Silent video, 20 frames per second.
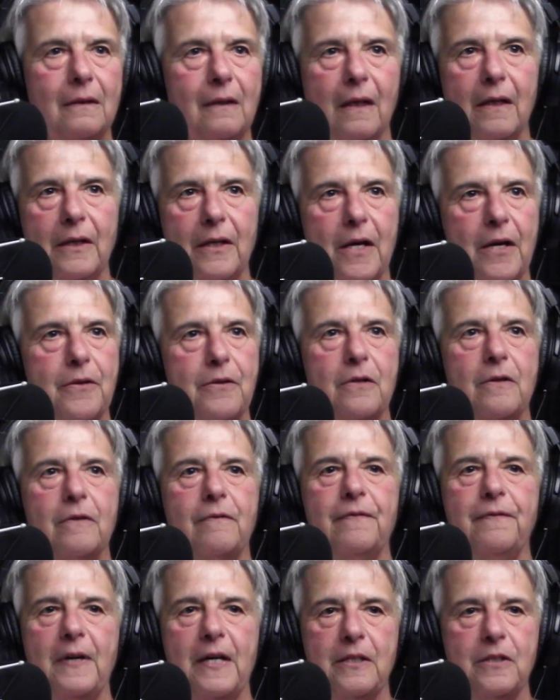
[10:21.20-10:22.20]
Another
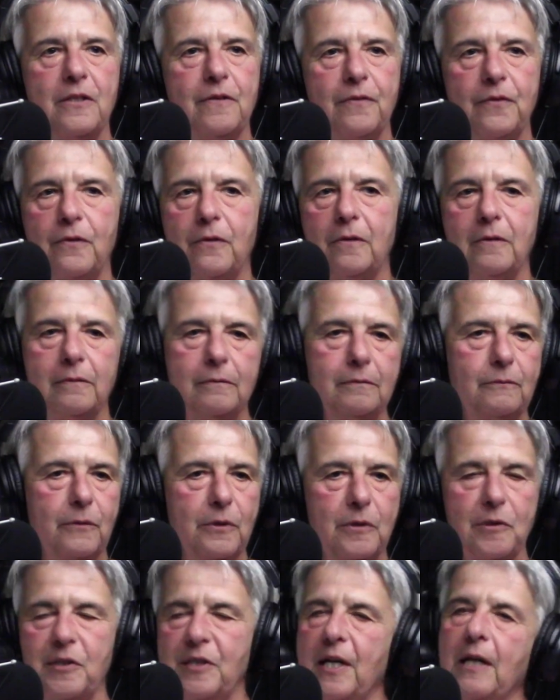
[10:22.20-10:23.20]
festival
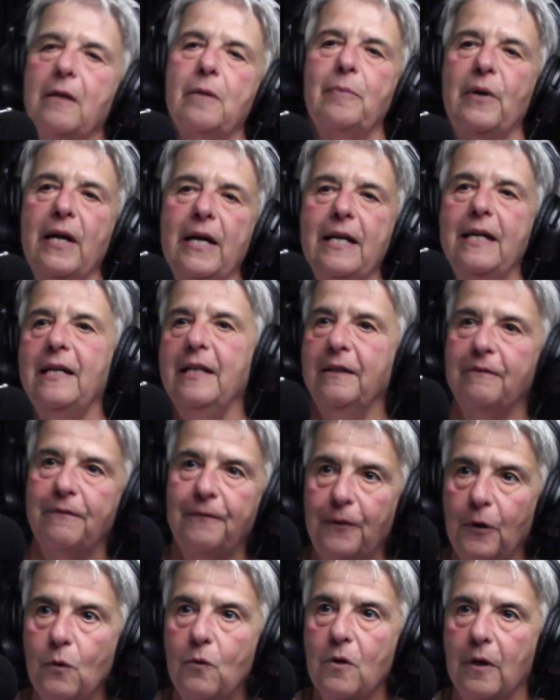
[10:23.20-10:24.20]
would celebrate it in
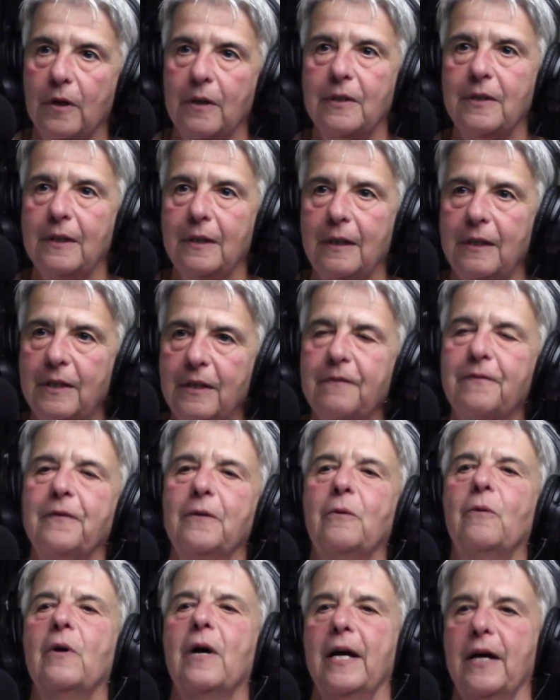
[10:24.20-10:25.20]
Florence in a
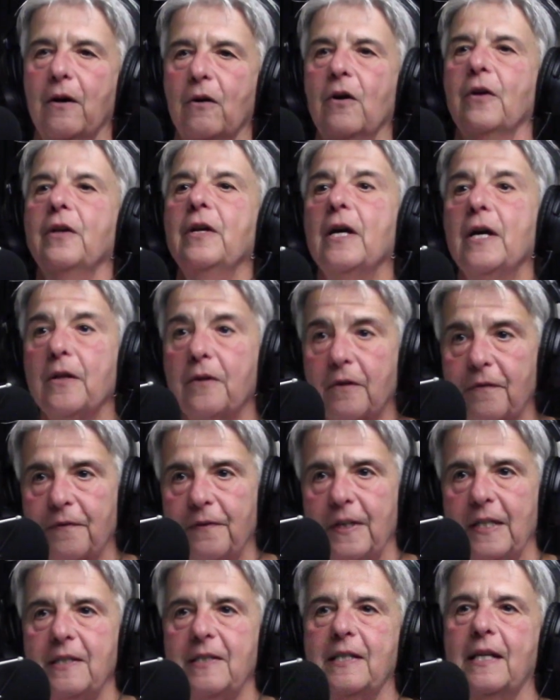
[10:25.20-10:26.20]
different way, or another
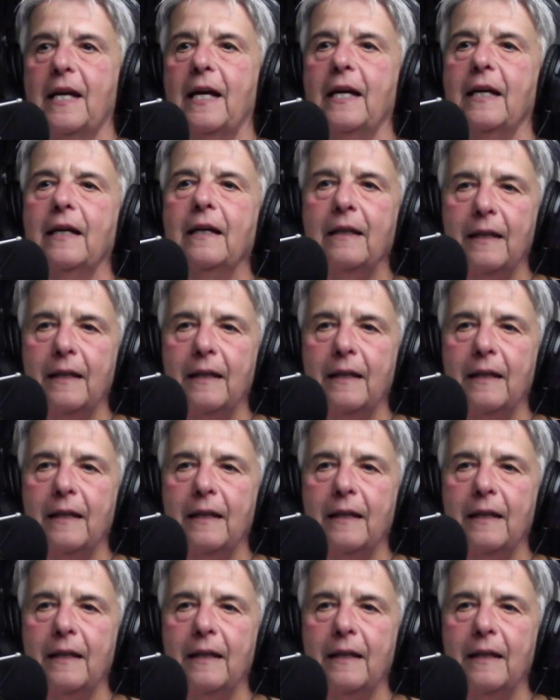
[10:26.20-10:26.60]
feast day.